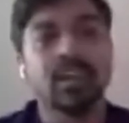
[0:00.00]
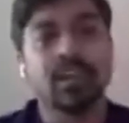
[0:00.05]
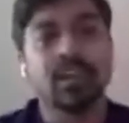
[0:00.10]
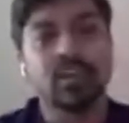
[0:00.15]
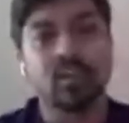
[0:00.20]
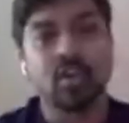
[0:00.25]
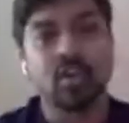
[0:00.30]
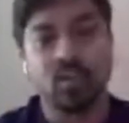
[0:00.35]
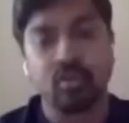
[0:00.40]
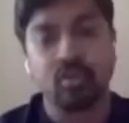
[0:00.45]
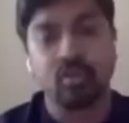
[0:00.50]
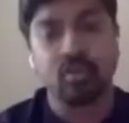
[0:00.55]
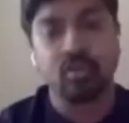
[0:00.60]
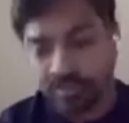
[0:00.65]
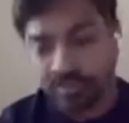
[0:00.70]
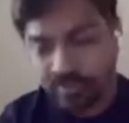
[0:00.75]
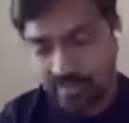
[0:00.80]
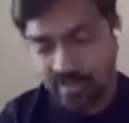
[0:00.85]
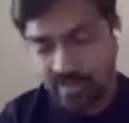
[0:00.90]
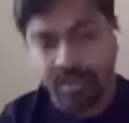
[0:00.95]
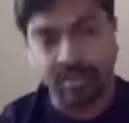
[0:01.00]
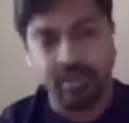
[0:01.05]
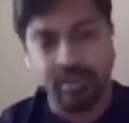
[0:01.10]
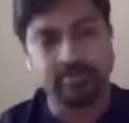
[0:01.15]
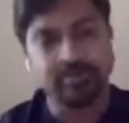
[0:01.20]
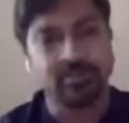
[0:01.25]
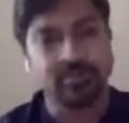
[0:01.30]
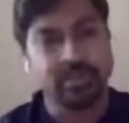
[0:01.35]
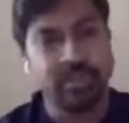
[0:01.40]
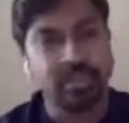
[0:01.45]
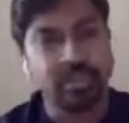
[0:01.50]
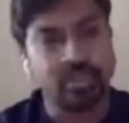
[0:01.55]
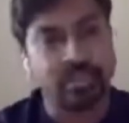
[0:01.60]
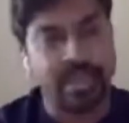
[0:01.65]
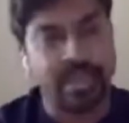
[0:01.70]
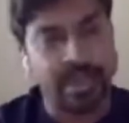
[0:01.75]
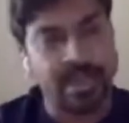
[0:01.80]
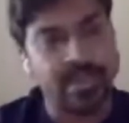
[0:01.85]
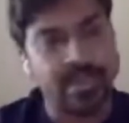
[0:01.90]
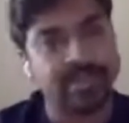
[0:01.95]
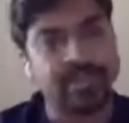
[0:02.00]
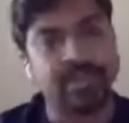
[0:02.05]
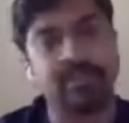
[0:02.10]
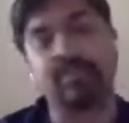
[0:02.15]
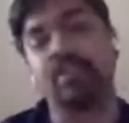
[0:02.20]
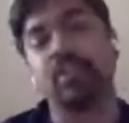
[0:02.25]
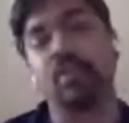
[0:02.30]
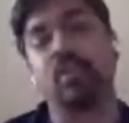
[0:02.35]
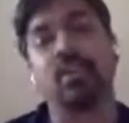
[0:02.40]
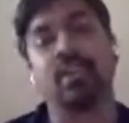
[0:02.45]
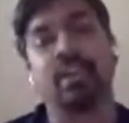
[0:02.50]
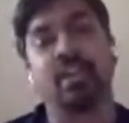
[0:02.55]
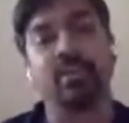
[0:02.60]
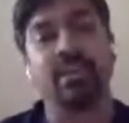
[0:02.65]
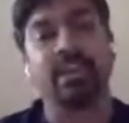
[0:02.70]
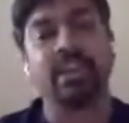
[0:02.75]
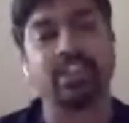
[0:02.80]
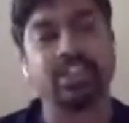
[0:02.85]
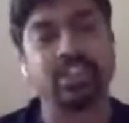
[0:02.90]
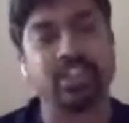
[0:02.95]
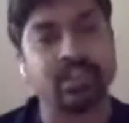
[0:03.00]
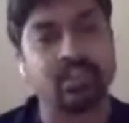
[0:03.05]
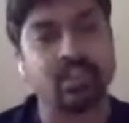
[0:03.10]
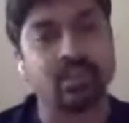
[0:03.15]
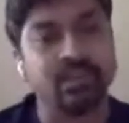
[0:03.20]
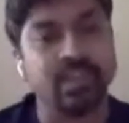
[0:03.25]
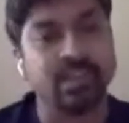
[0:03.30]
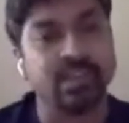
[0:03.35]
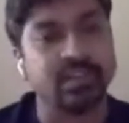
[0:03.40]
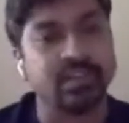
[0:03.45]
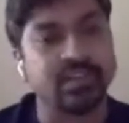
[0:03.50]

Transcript: So of course, uh, you know, there are some known limitations of this